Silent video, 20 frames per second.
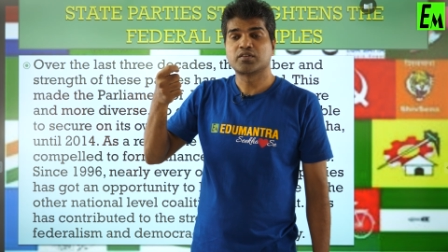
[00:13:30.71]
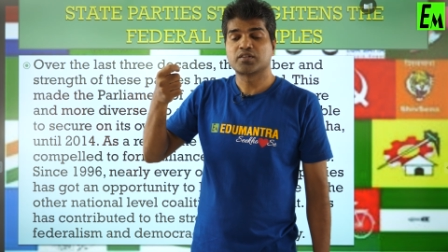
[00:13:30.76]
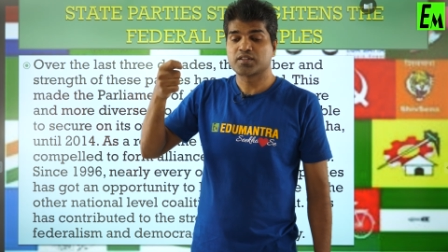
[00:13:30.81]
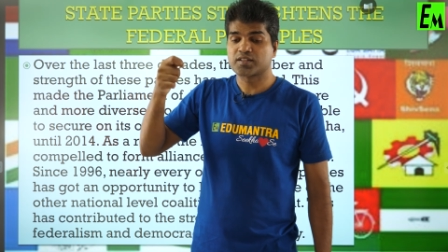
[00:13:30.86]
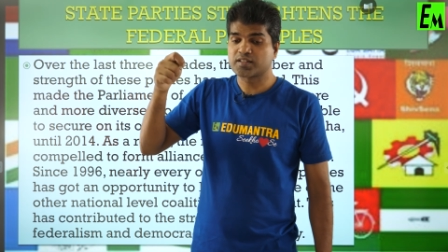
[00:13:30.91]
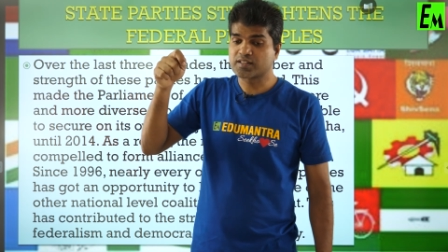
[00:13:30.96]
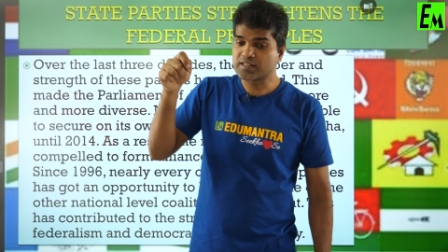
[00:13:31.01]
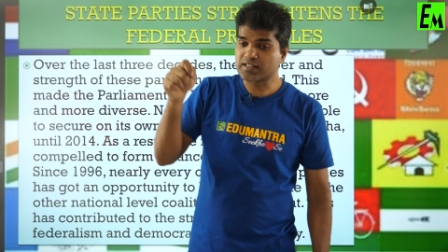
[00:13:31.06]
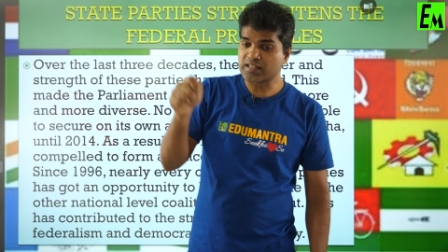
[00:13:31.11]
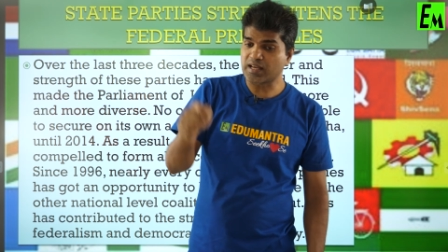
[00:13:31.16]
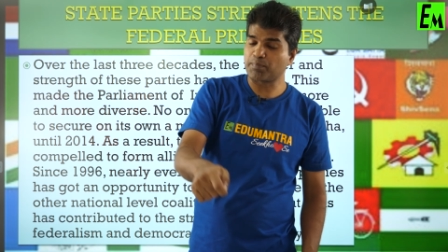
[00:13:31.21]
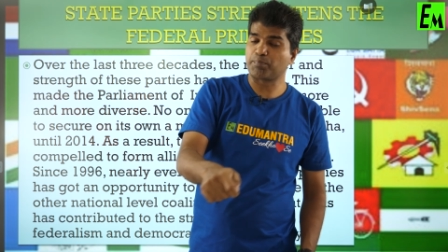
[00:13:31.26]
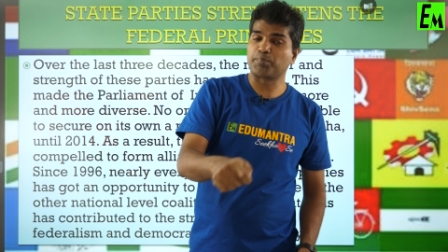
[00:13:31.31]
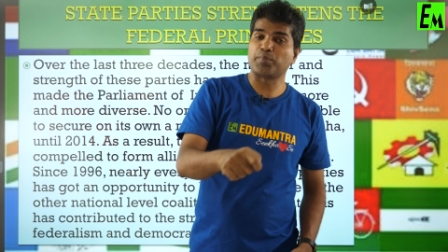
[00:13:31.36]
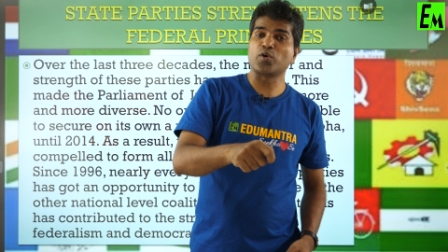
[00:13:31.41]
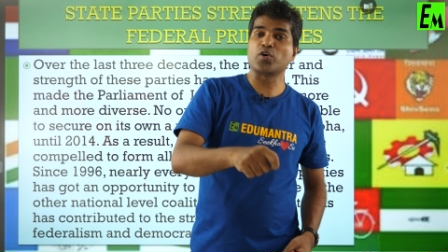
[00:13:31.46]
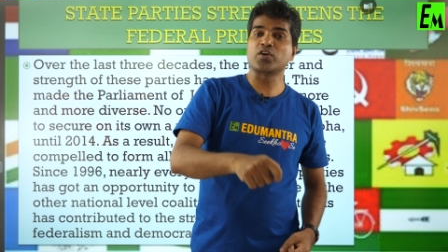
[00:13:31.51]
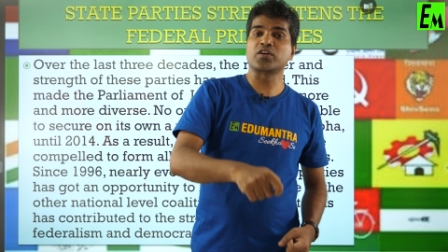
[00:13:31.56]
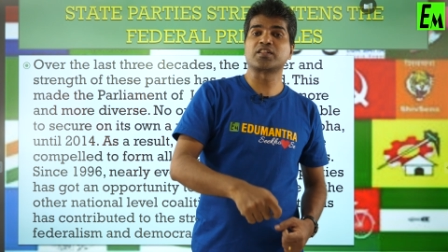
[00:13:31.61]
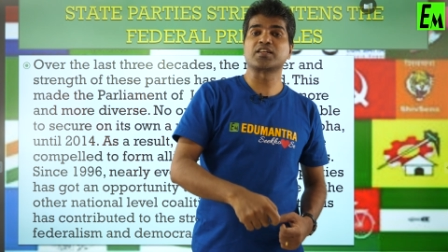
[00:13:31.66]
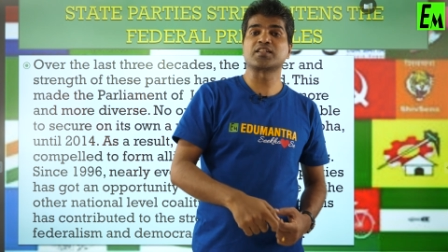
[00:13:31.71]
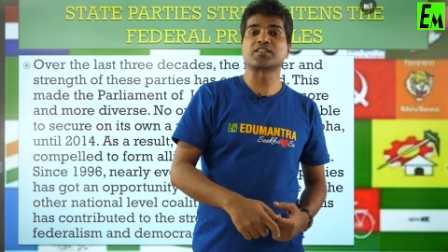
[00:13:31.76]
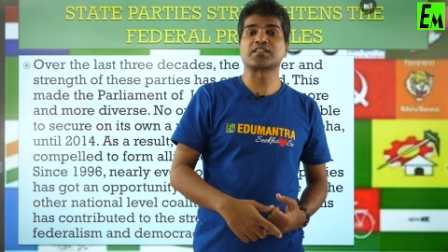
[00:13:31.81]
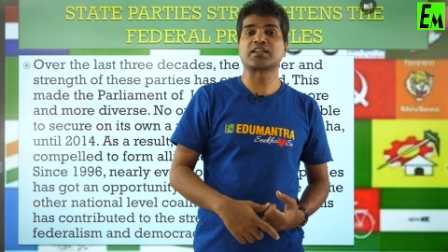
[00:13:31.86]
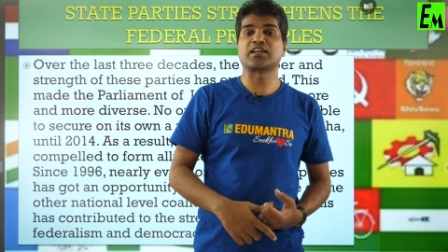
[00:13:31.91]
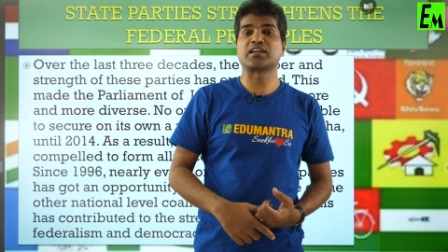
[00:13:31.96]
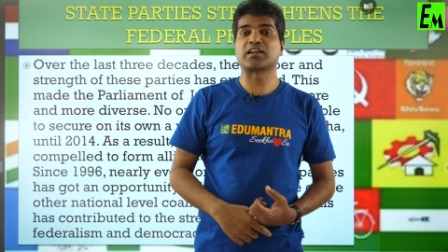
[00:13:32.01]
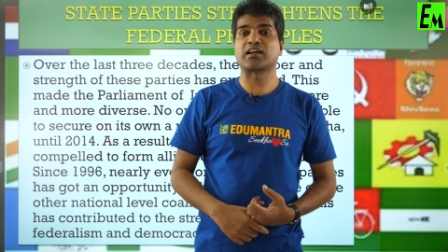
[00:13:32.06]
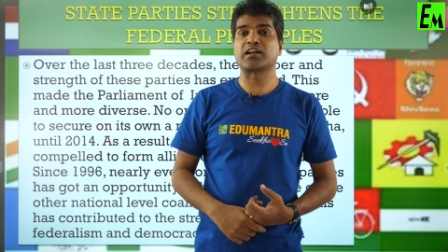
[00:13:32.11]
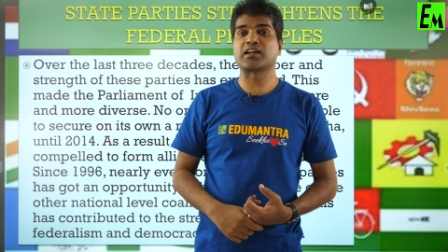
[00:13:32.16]
support this
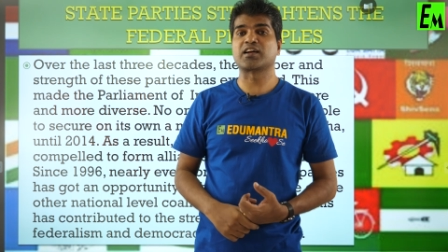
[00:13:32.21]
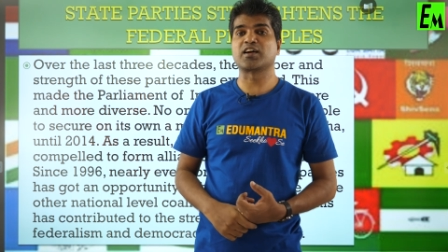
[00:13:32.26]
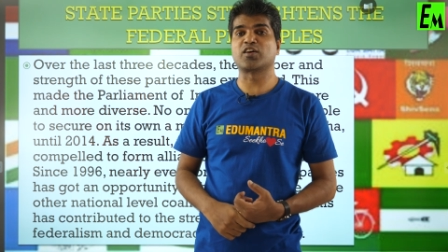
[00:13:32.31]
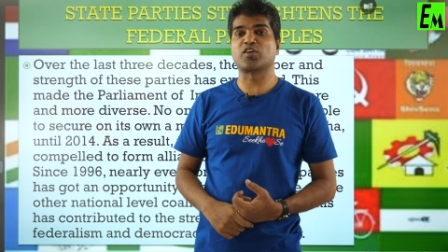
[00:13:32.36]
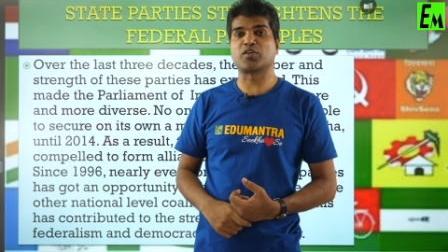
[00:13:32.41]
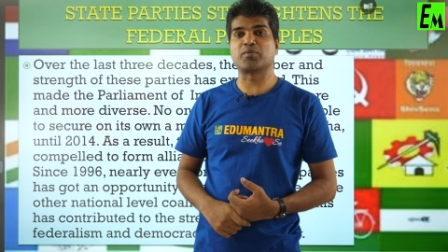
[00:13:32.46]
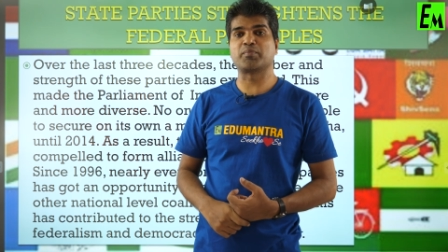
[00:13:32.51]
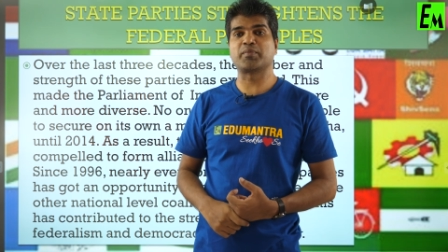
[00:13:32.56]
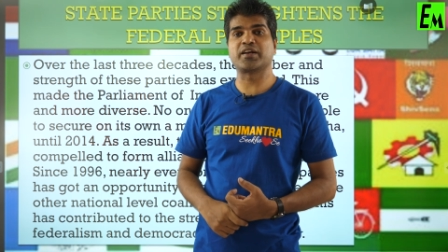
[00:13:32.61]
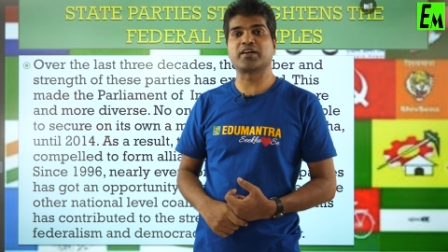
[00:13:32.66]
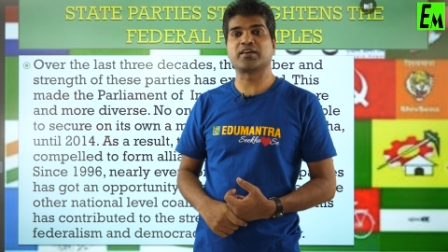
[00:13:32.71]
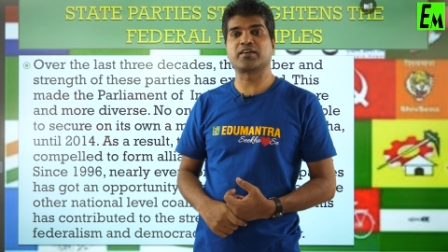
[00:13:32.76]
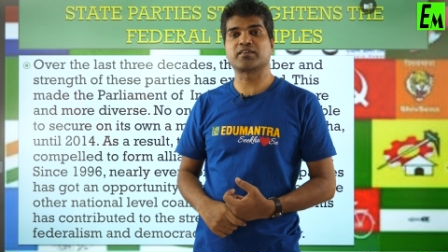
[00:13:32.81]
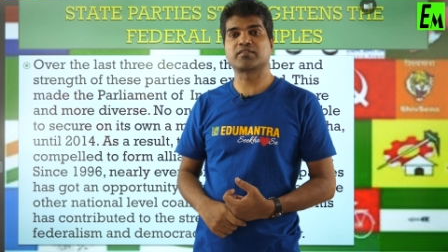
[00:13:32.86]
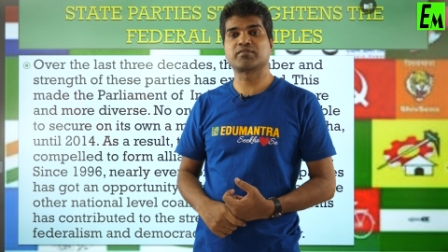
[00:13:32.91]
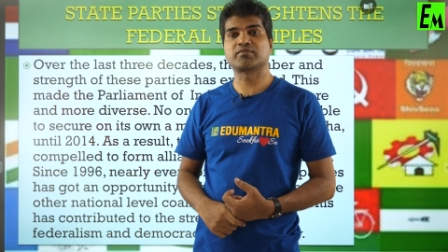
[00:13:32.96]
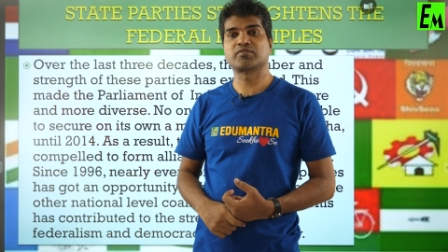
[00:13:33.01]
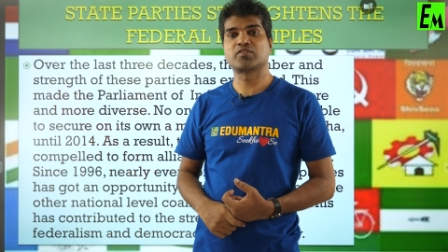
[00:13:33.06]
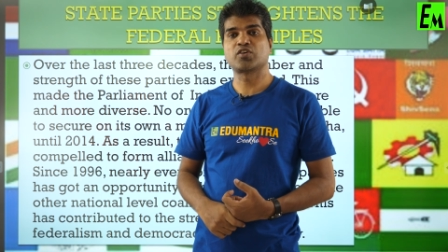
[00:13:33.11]
central government